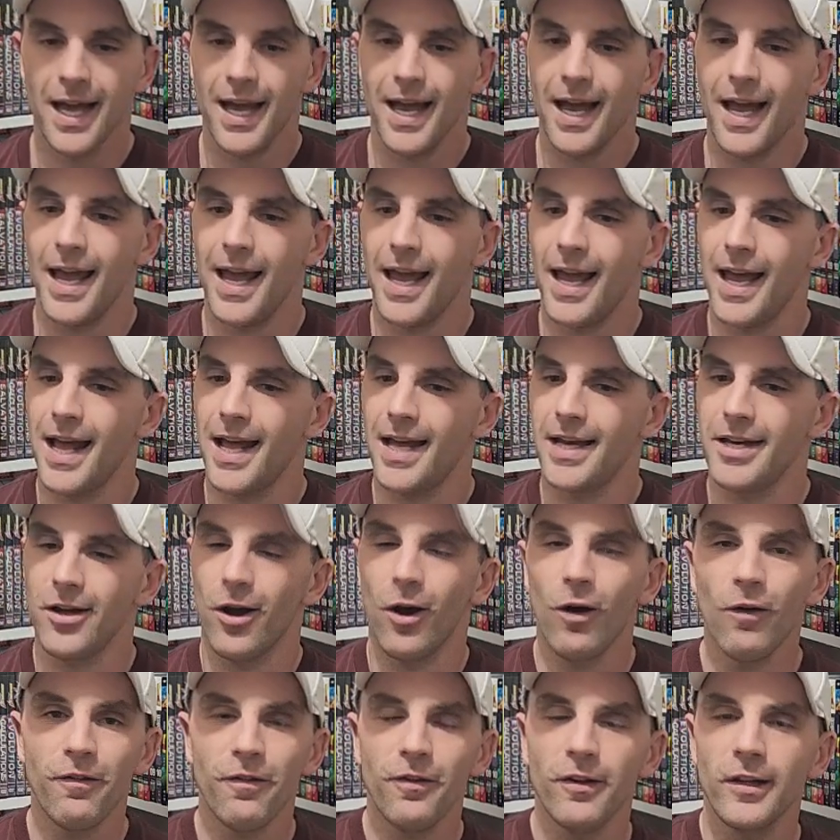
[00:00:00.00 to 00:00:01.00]
and
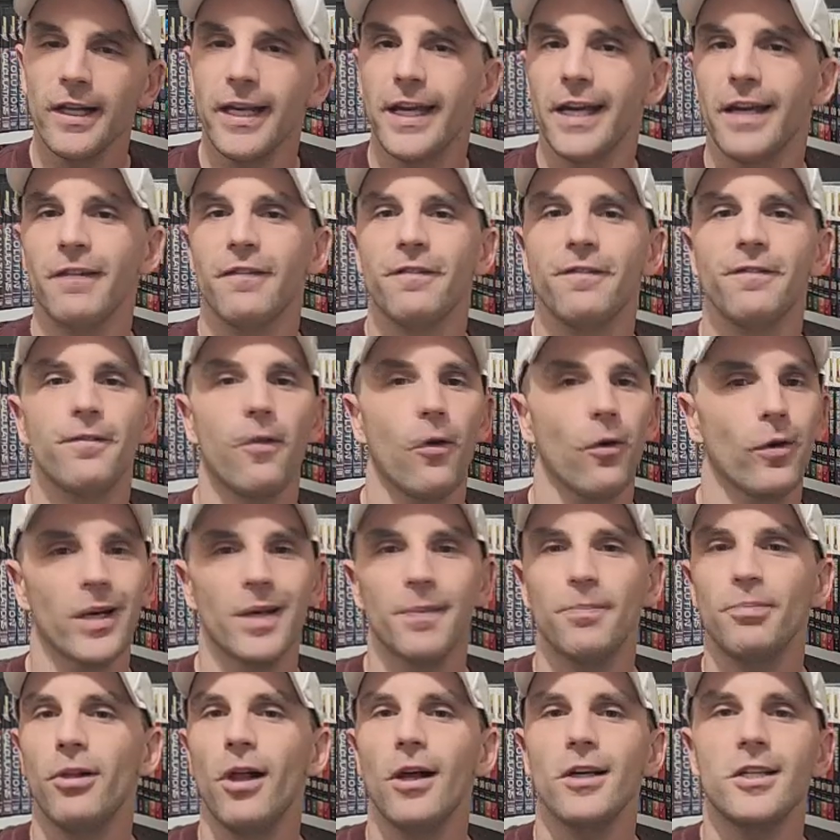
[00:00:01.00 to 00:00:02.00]
hopefully in 40
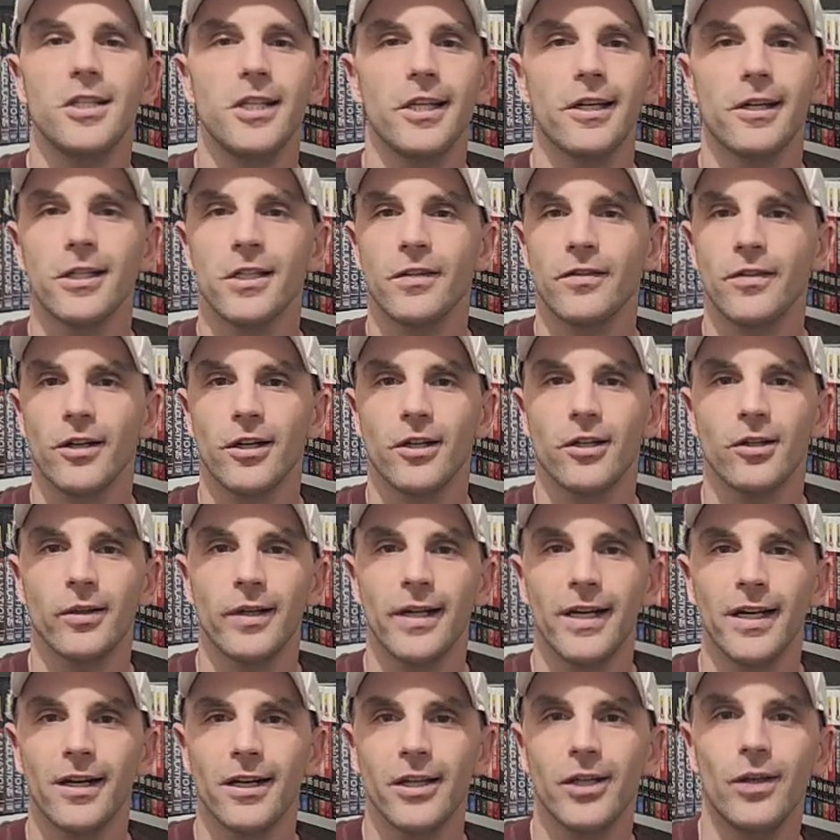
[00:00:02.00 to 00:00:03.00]
plus years of your
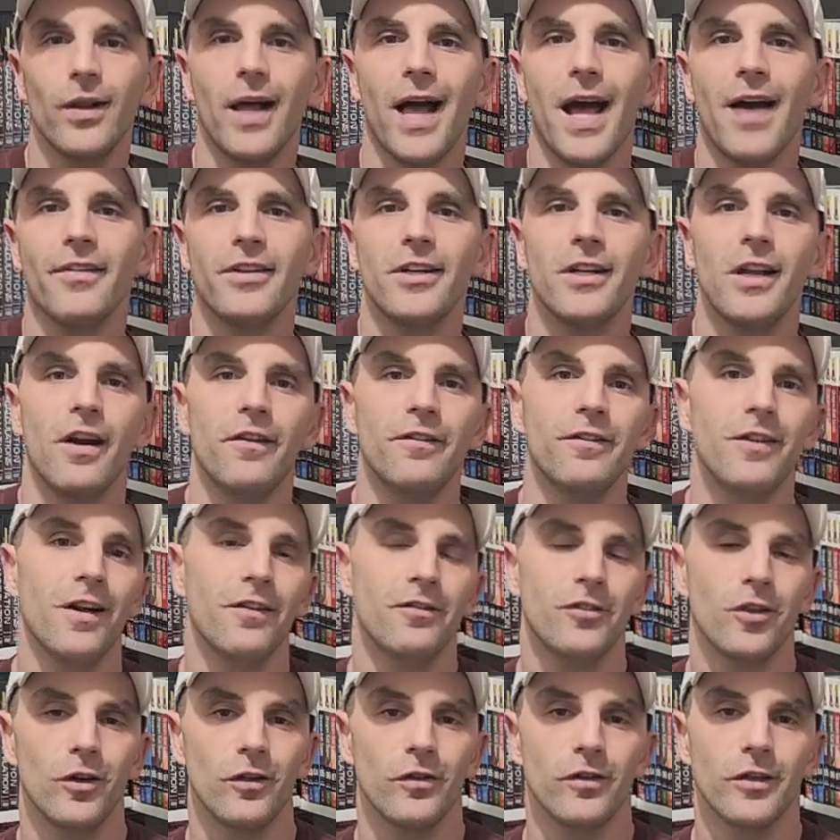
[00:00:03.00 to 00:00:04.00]
career, you'll have enough
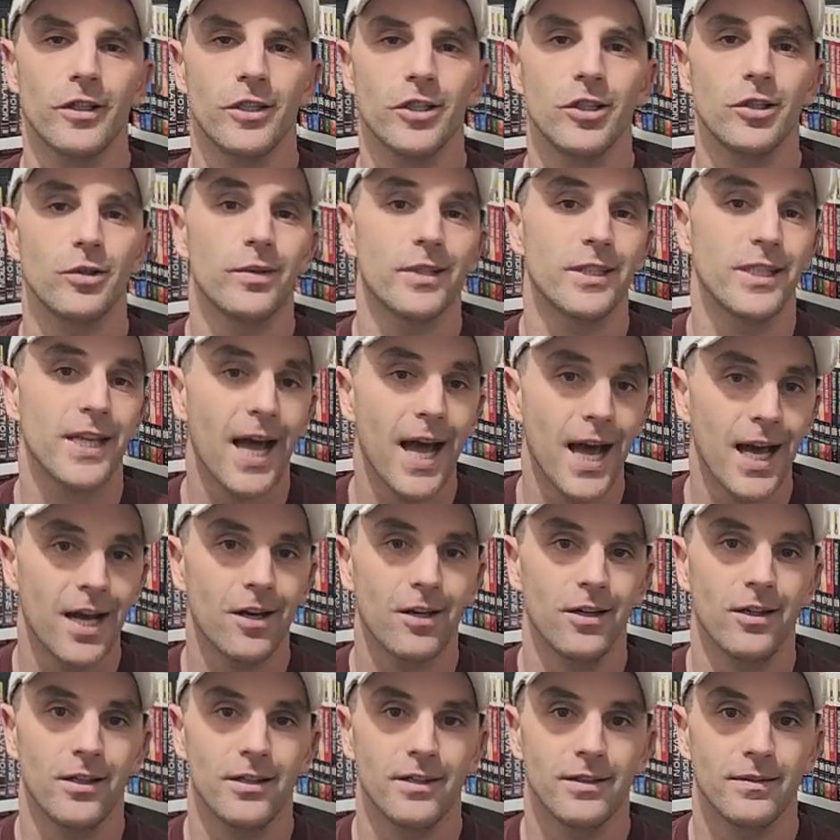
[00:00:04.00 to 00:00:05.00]
left over to retire
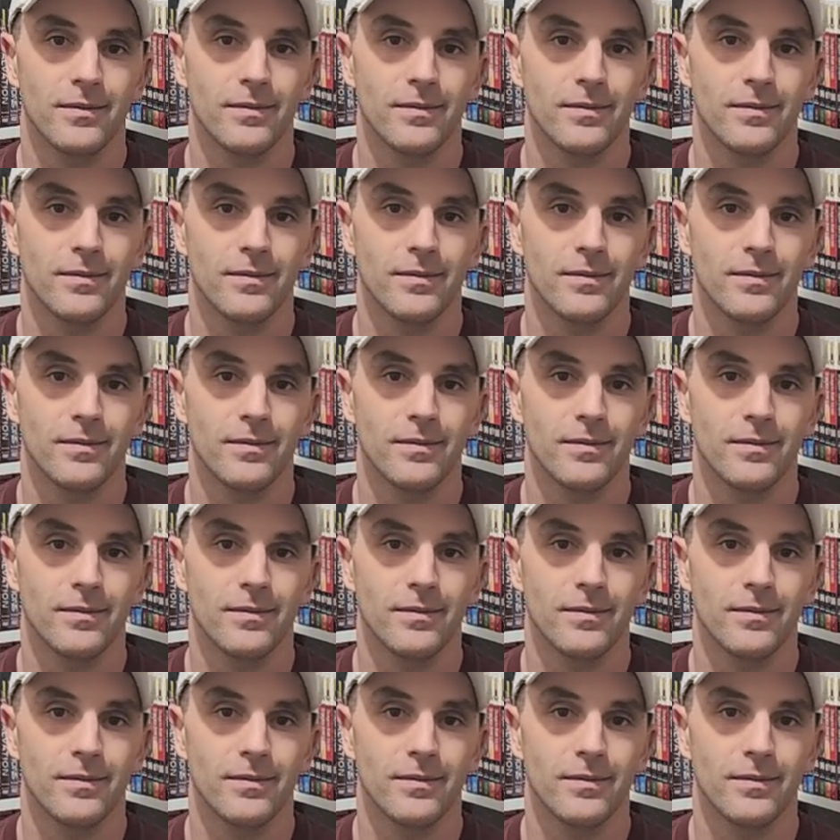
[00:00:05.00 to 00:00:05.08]
on.